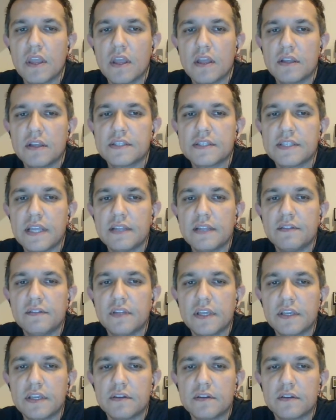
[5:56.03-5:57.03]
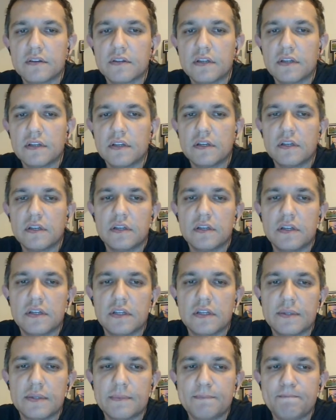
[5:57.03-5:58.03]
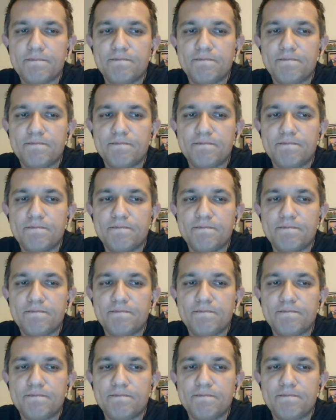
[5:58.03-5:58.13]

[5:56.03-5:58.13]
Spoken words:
sending a